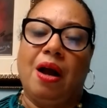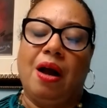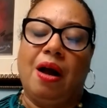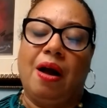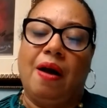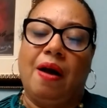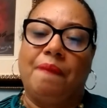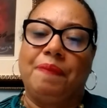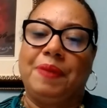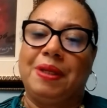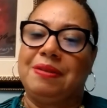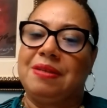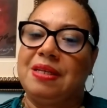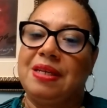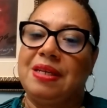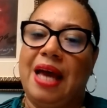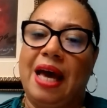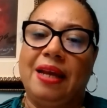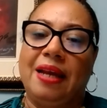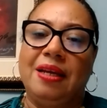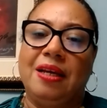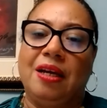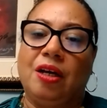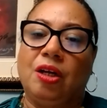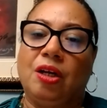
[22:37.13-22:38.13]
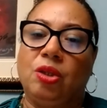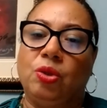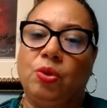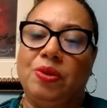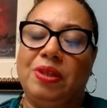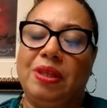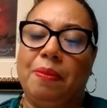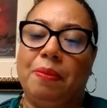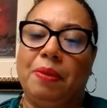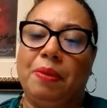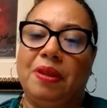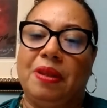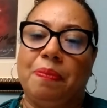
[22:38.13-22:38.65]
that did not include
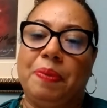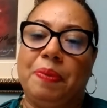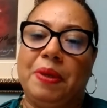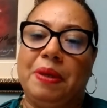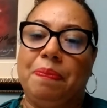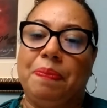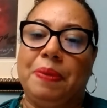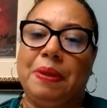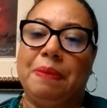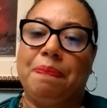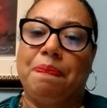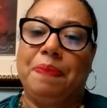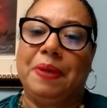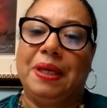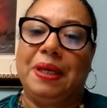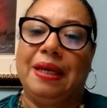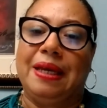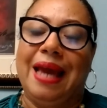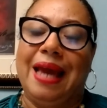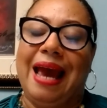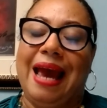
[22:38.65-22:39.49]
them on the PPP.